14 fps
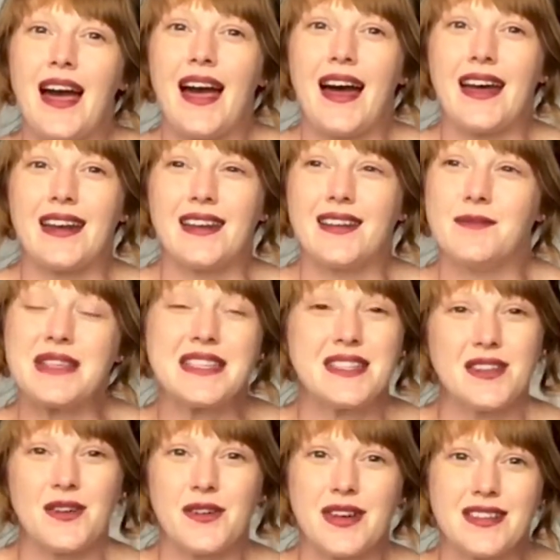a
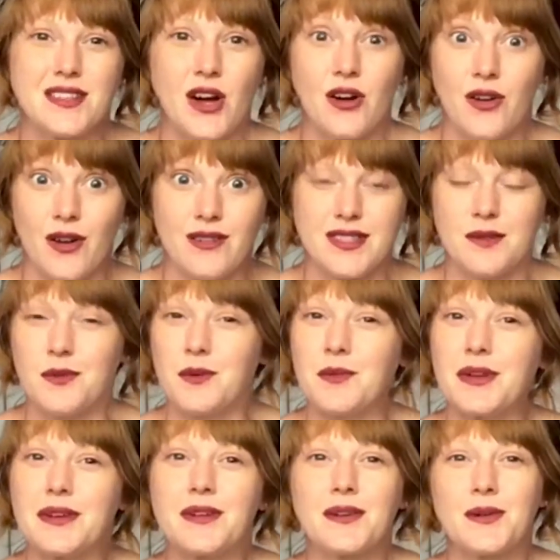mysterious Argosy
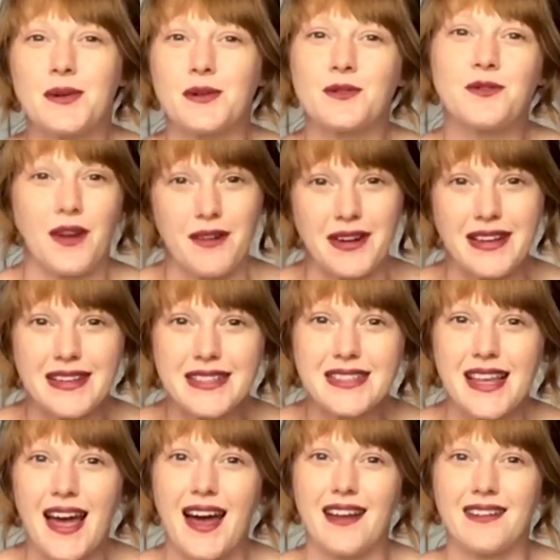woman called Ferius
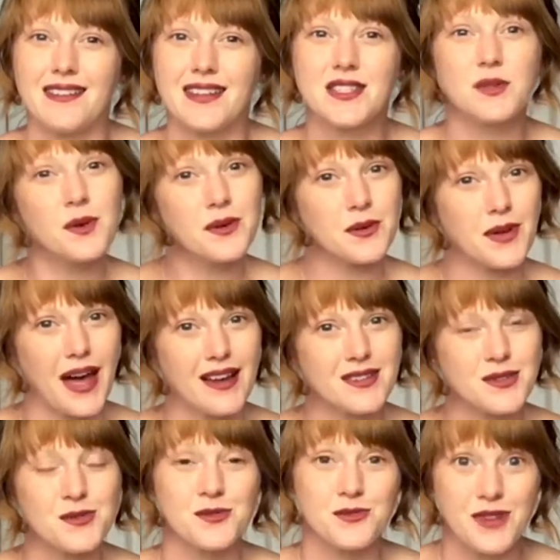and a squirrel cat
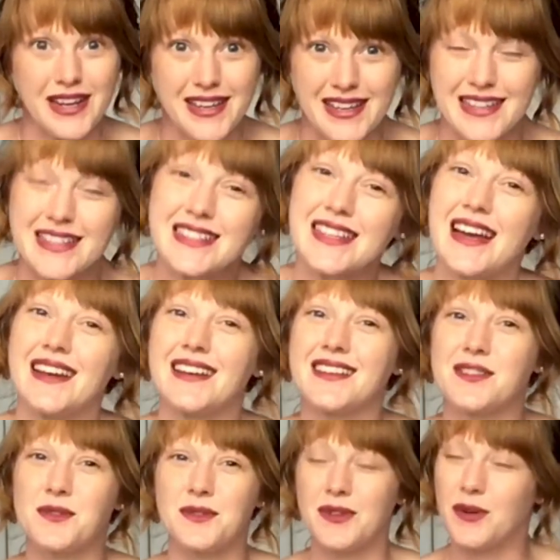called Rikus, and
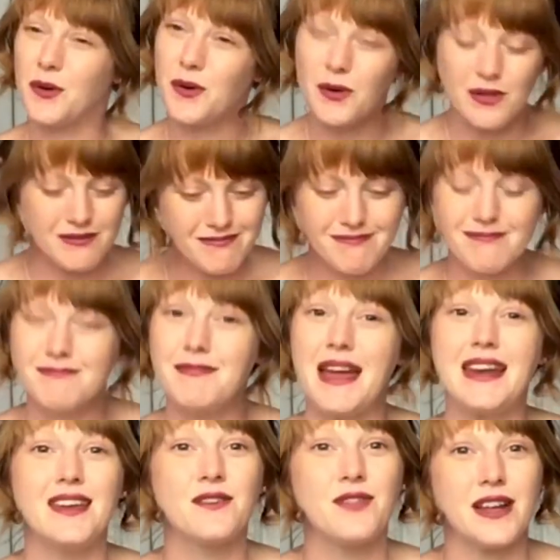
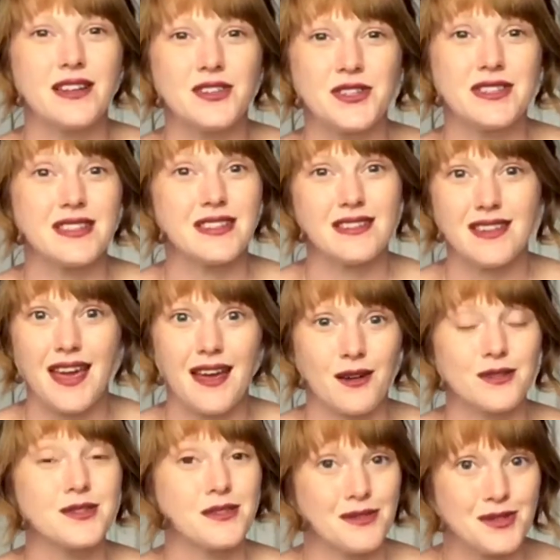many adventures and
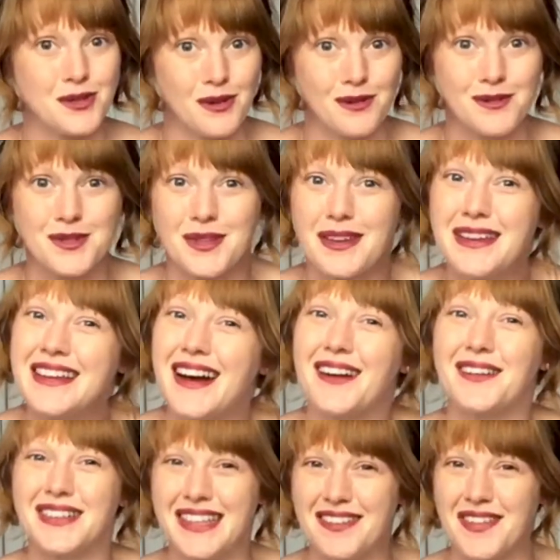chaos ensues. I
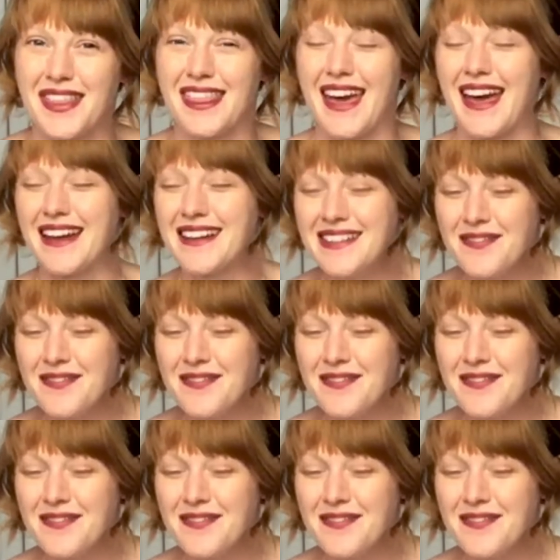will leave it there.